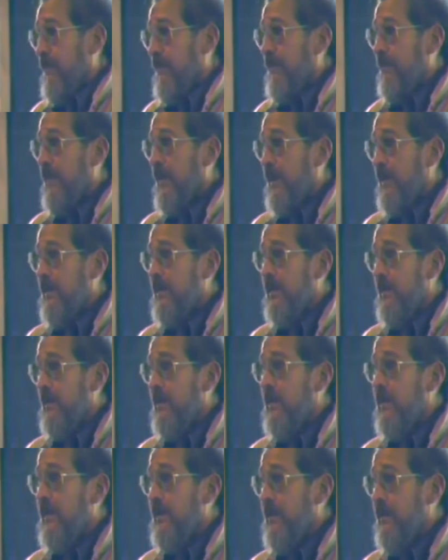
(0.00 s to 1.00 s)
And so it
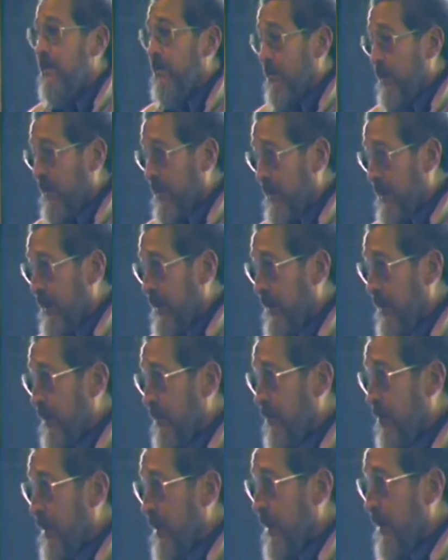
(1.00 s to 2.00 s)
is in most things in
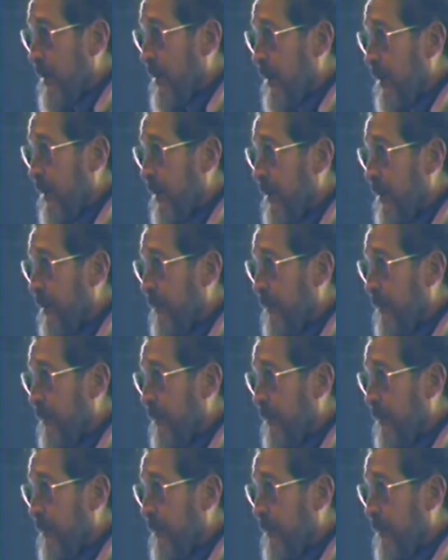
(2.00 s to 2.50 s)
politics.